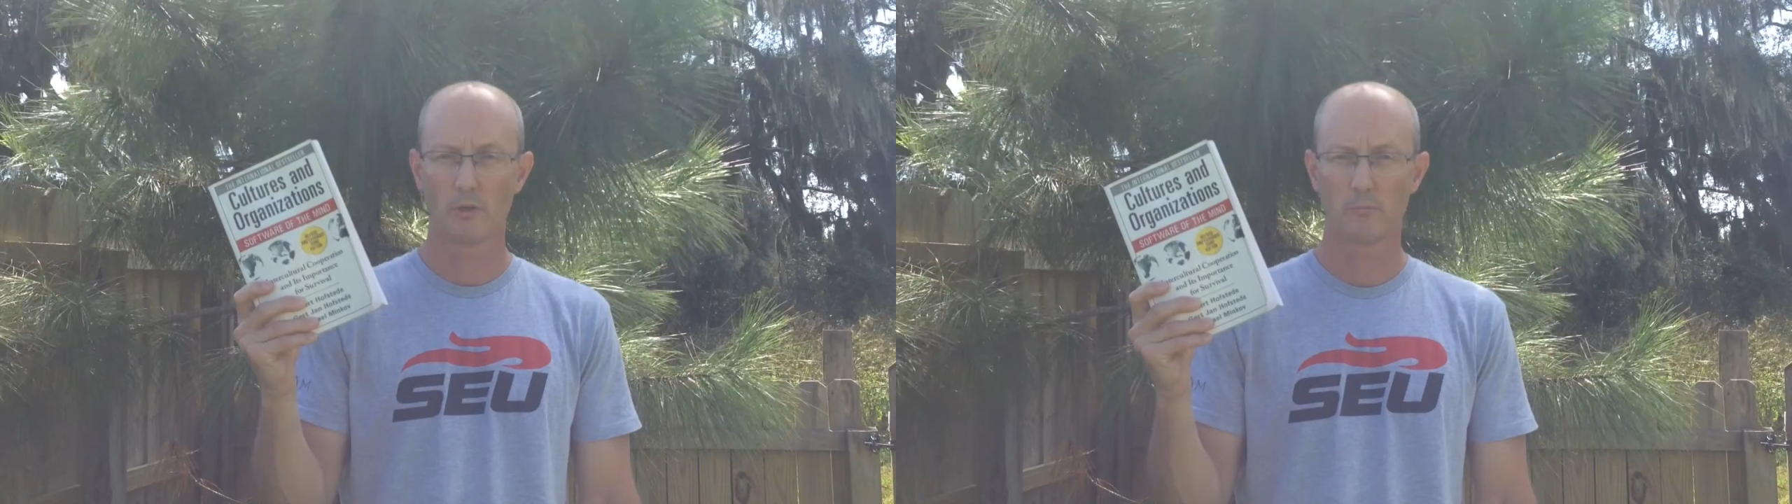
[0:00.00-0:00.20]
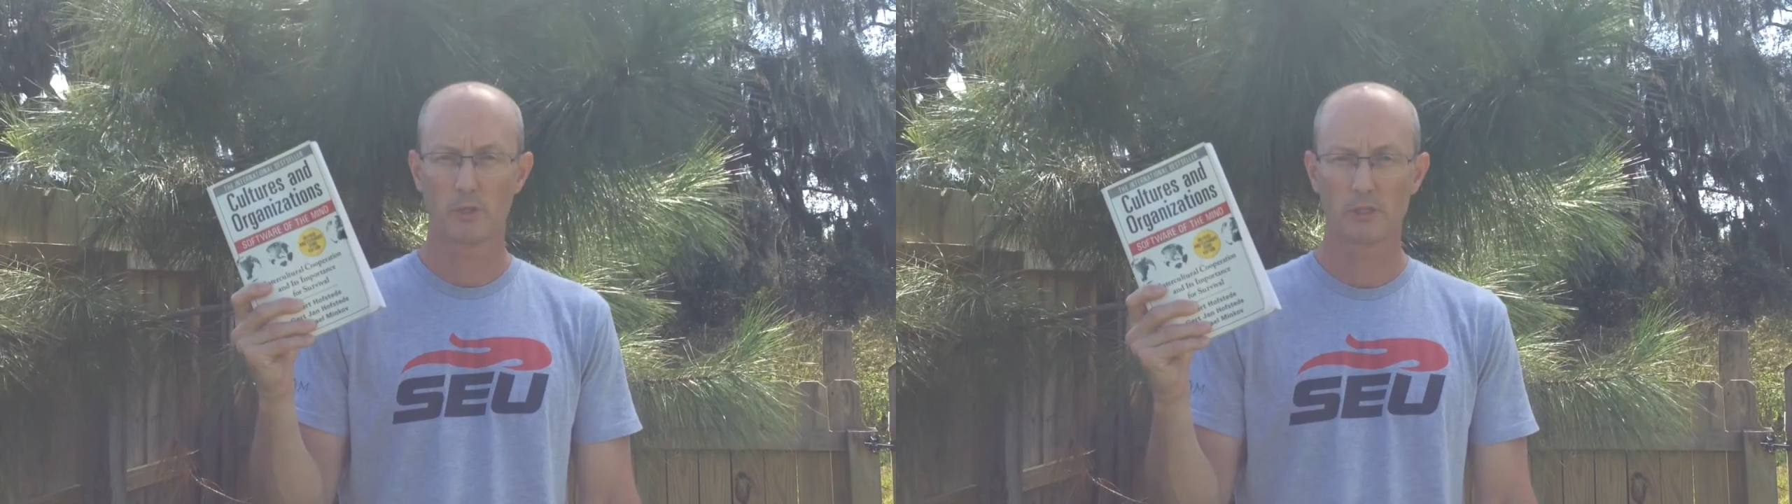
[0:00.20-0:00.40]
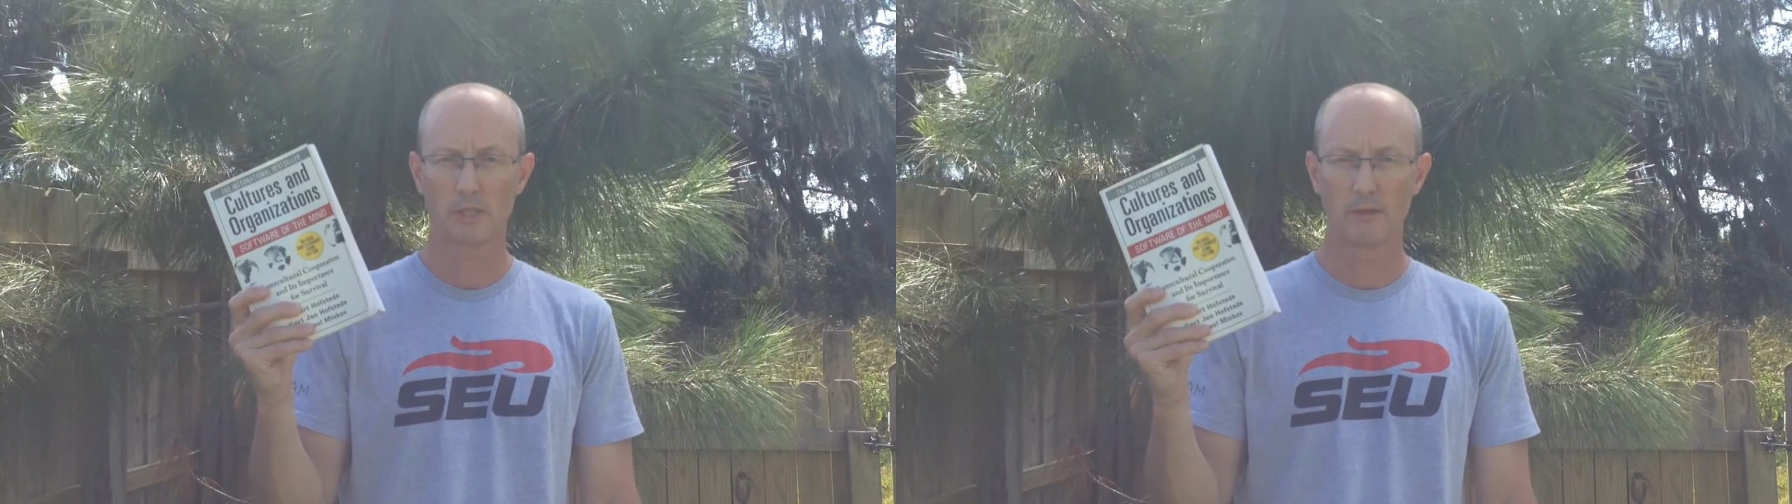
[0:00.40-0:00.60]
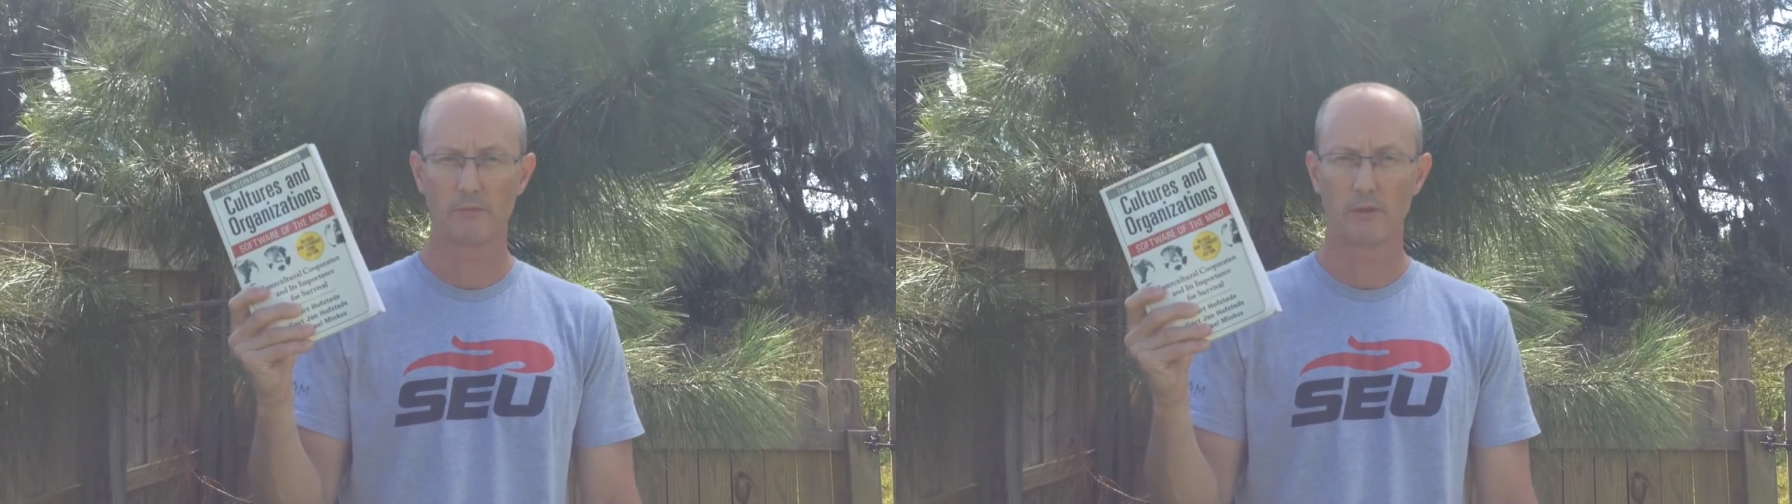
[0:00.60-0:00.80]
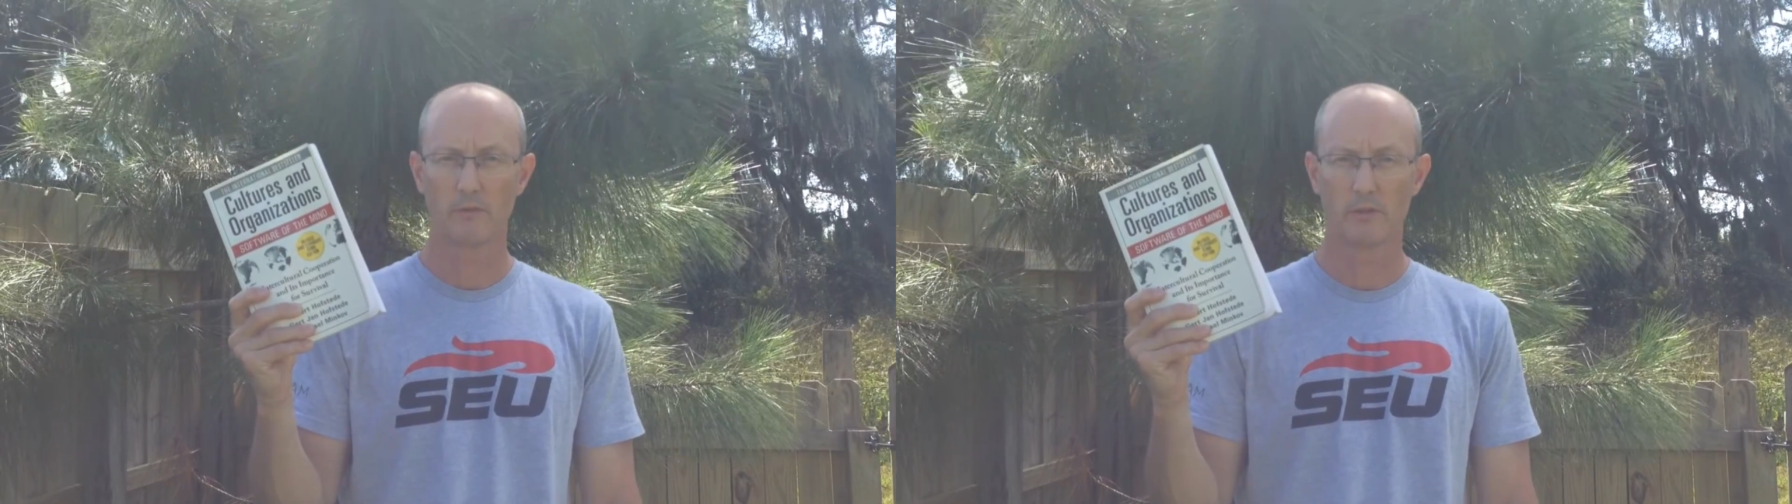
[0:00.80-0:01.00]
other books that I've
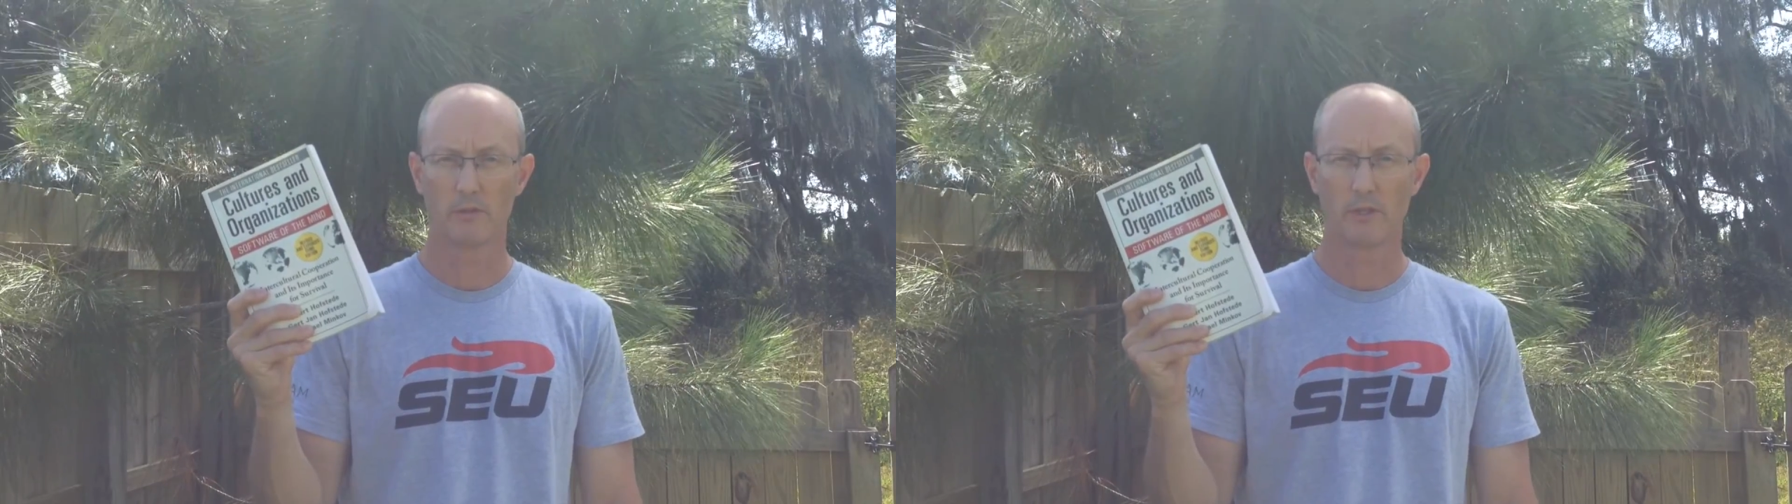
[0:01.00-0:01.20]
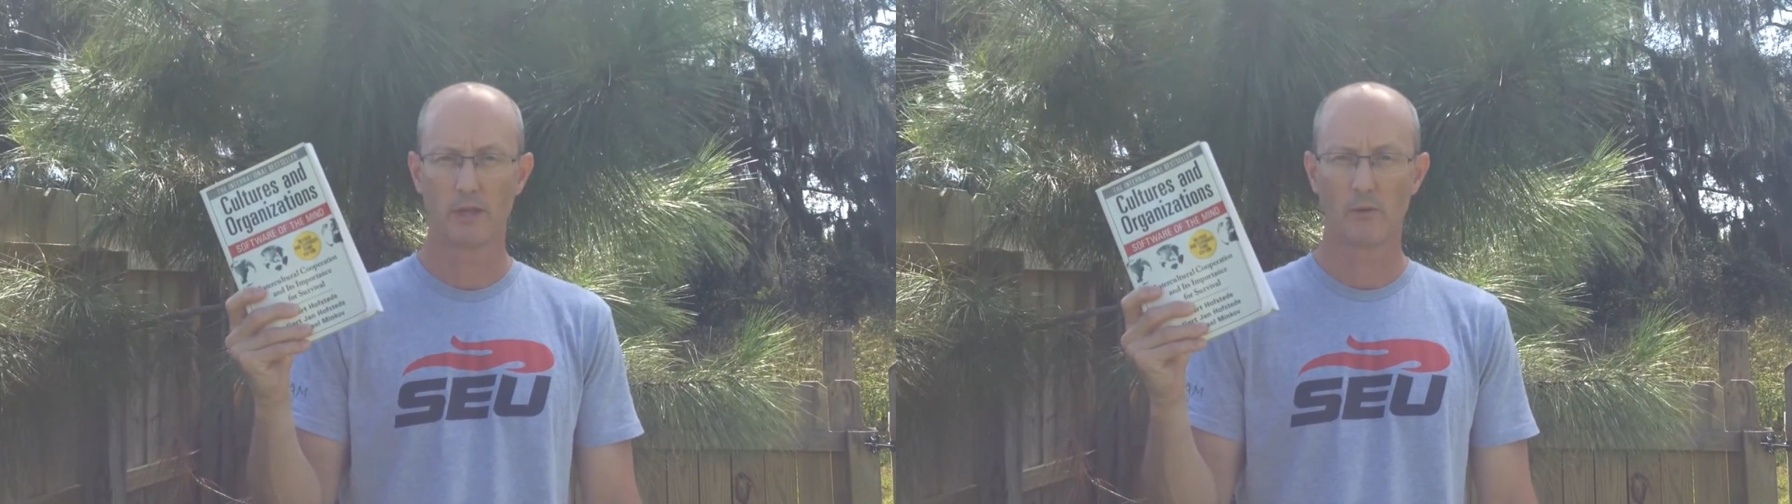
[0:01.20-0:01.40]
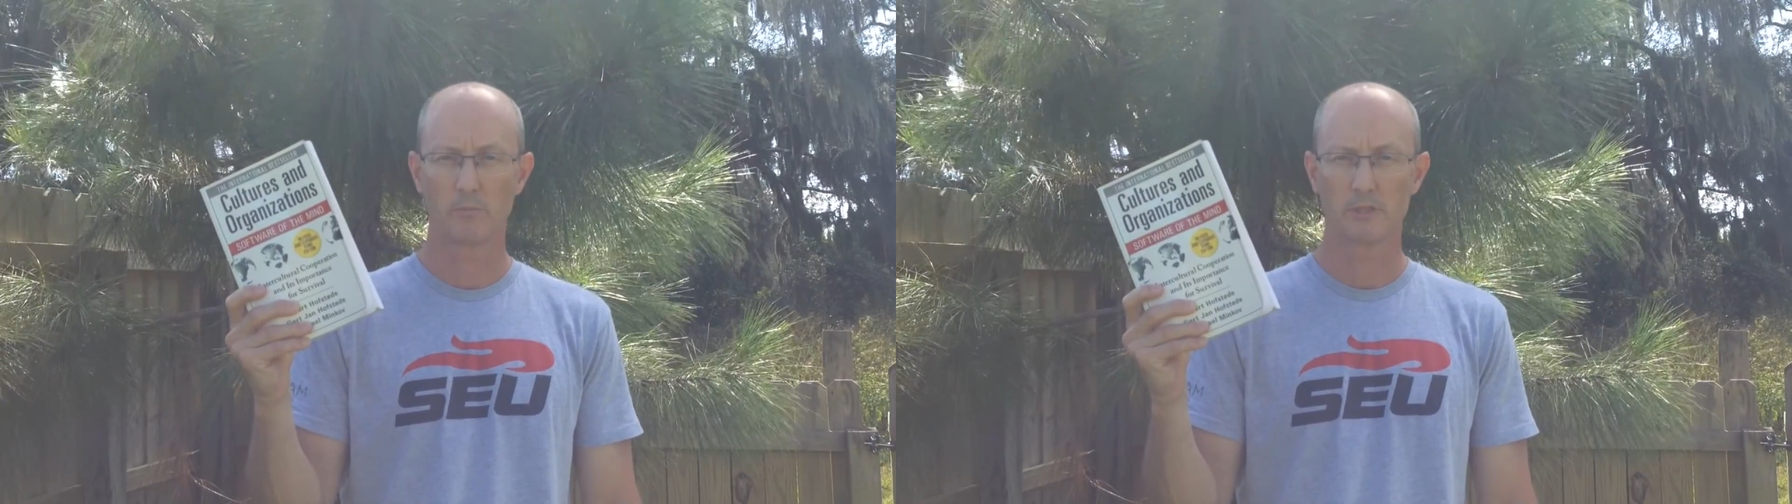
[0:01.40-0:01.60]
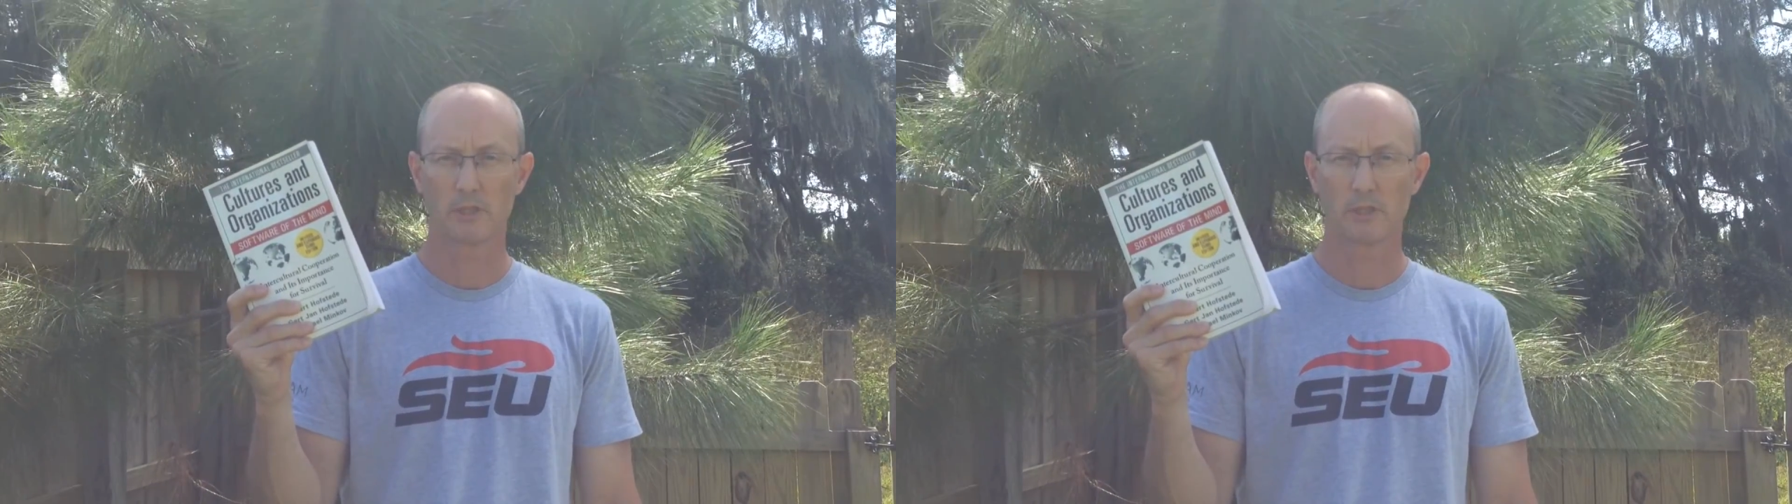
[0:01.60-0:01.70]
given you to help us